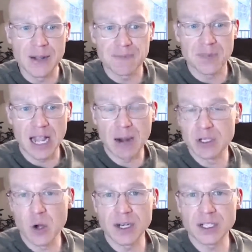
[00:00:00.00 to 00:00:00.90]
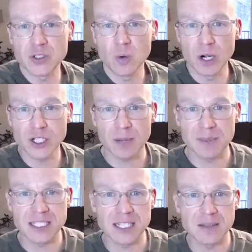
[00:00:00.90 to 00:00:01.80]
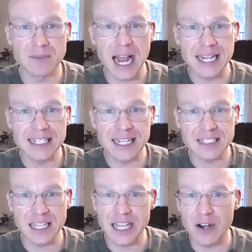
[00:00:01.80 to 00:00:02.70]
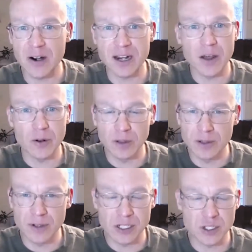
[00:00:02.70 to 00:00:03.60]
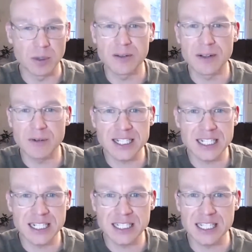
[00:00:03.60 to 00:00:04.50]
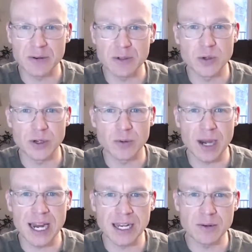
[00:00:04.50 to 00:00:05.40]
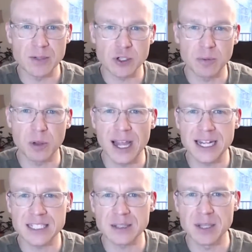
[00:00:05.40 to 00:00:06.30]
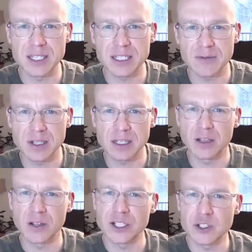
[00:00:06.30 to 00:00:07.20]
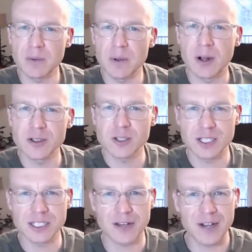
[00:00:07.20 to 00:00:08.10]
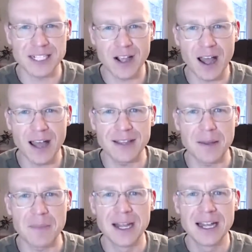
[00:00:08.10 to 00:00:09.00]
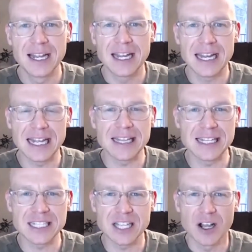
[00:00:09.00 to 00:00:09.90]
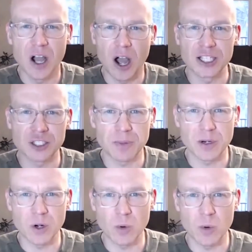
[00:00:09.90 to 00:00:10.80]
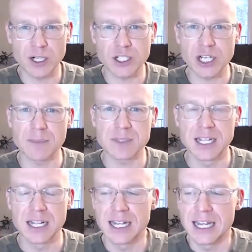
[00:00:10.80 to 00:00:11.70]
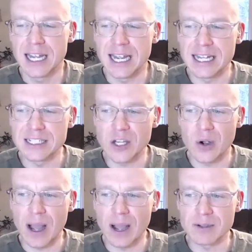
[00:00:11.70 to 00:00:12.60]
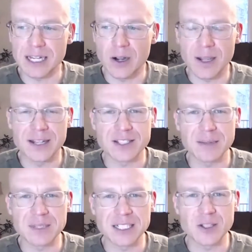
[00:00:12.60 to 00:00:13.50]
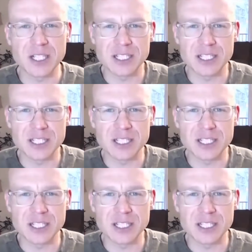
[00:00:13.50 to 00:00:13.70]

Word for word: I would go in and do a workshop and see them 90 days later at another li- sober living residence, and they were doing great, and they were still applying some of the stuff that they learned in treatment, but also the stuff I taught them in these entrepreneurial workshops. And so I was like, okay, there's something to this.